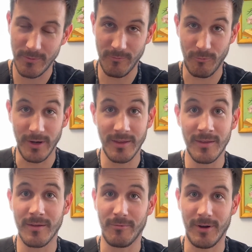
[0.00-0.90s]

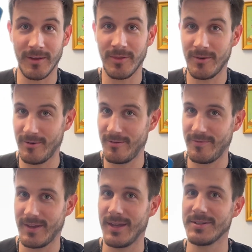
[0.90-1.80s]
Ring the
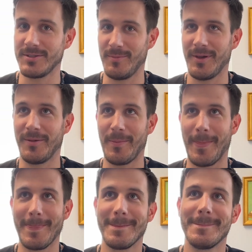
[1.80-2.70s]
notification bell.
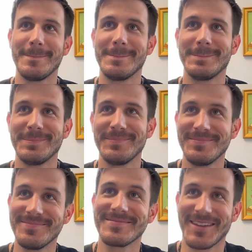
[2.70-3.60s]

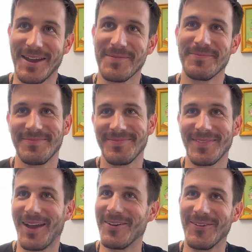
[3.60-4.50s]
Okay.
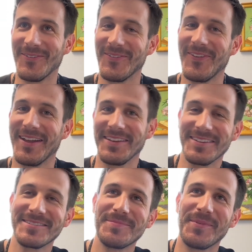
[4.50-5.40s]
I don't know what that is,
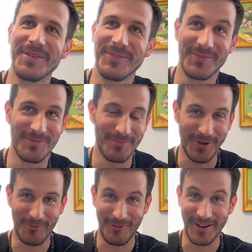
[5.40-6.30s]

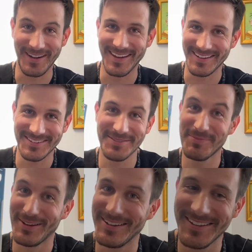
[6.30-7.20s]
but ring it,
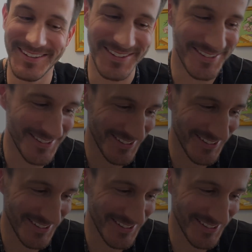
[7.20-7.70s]
please.